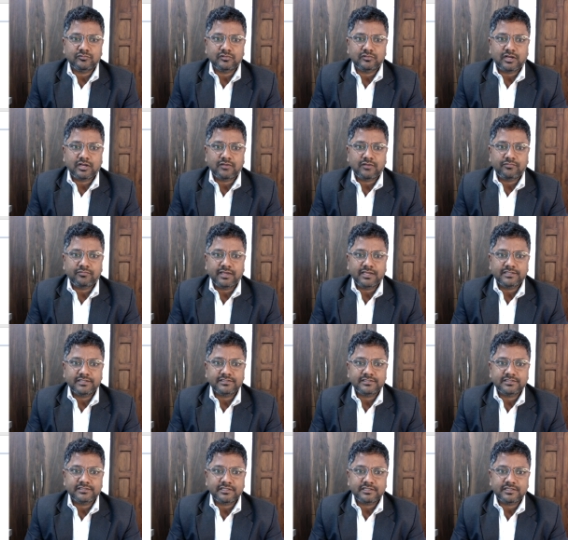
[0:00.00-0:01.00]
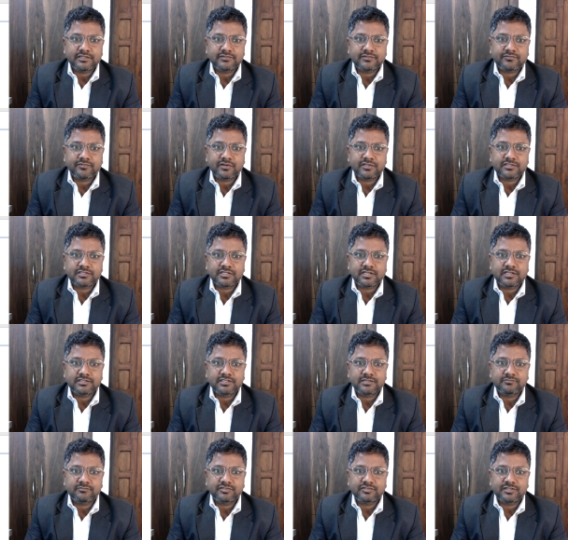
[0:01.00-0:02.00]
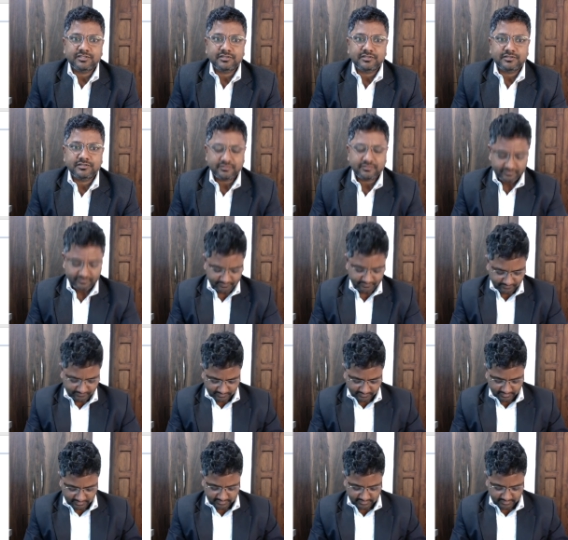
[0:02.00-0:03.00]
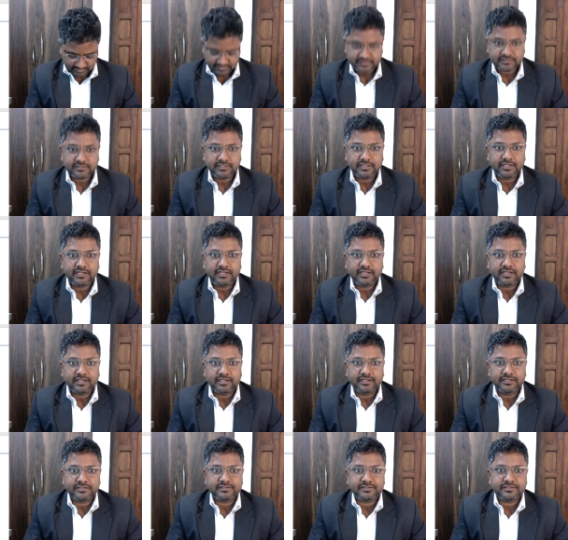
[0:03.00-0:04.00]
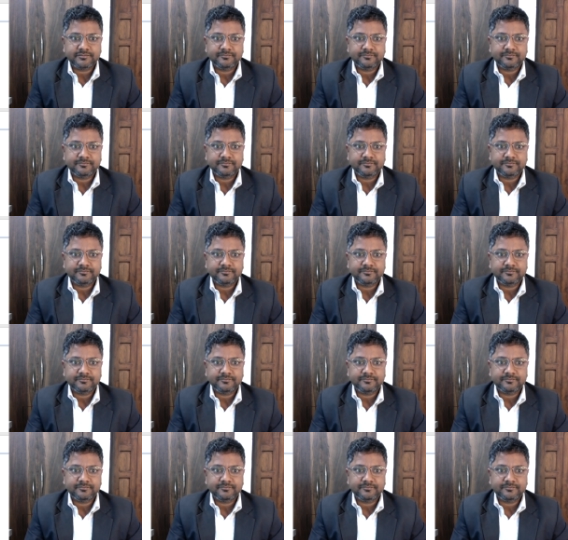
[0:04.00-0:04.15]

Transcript: of gases is first assumption for this theory is